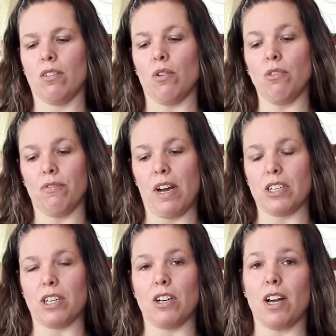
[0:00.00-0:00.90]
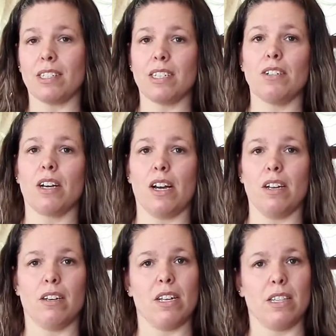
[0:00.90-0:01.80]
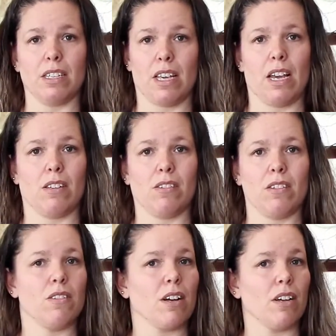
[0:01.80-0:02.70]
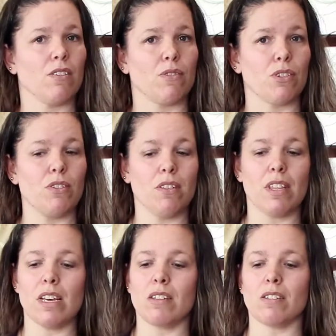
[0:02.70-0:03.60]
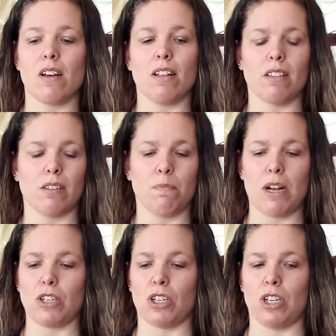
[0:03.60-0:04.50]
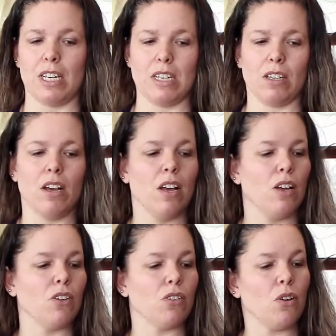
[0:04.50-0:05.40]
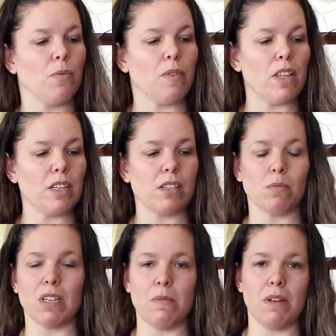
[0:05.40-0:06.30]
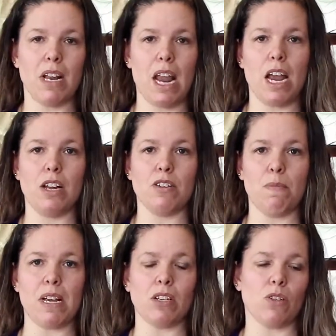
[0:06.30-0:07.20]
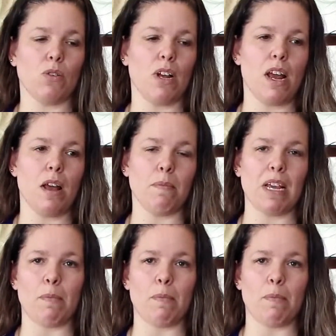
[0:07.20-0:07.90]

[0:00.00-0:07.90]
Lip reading: old-fashioned, not steel cut in this case. Steel cuts for certain things, not this batch of cookies. So, and then some cinnamon and your baking soda and baking